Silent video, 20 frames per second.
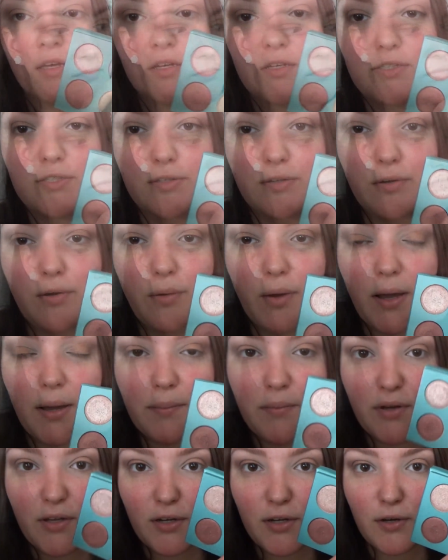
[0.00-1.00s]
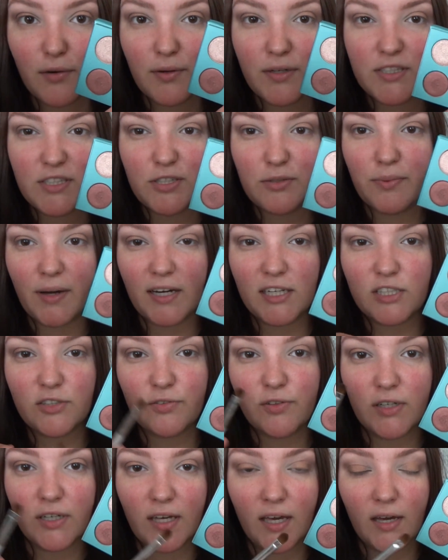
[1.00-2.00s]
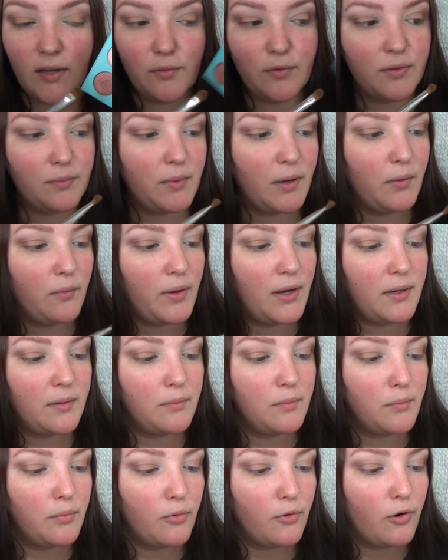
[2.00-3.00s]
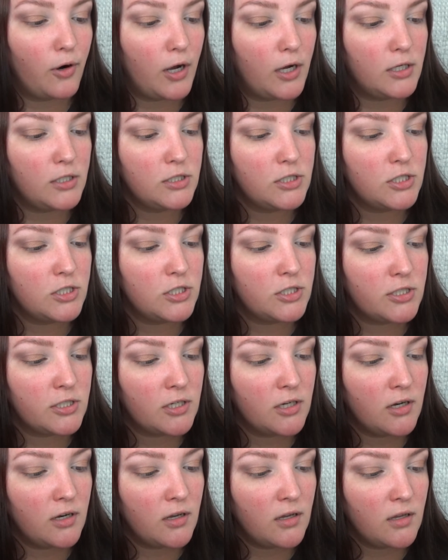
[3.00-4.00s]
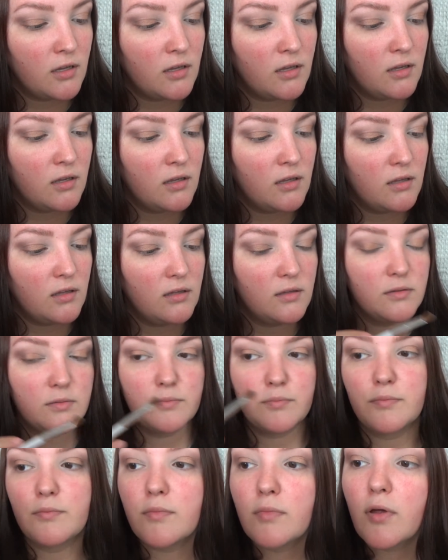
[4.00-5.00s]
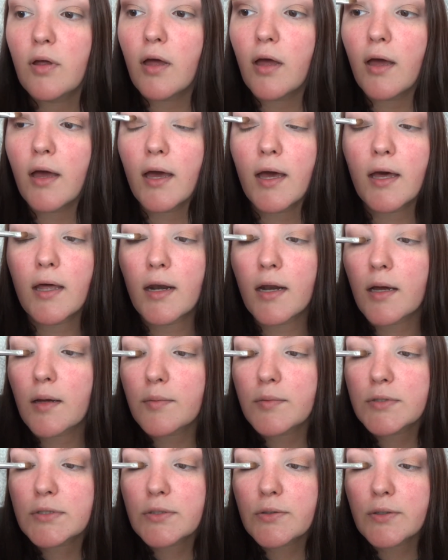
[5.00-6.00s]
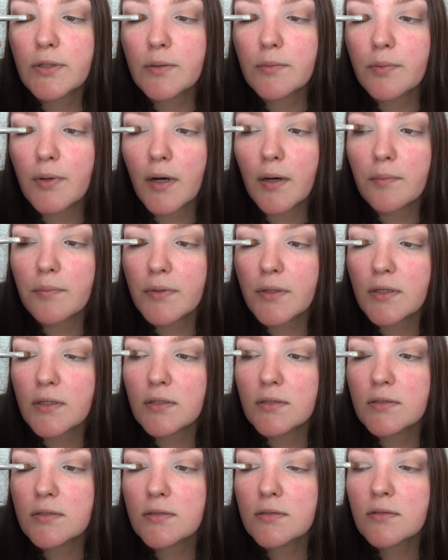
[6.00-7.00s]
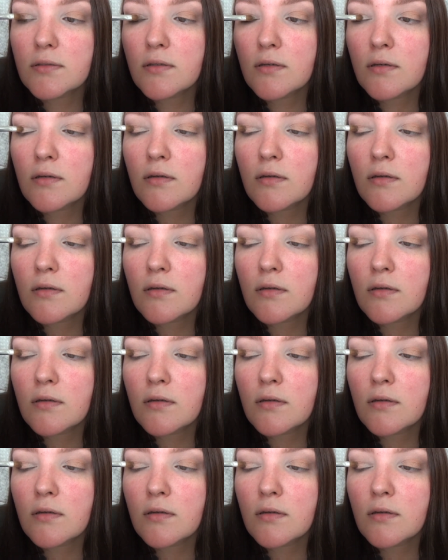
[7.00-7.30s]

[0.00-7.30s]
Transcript: So I'm going to go into Bashful again with my wet brush And I'm just going to pop this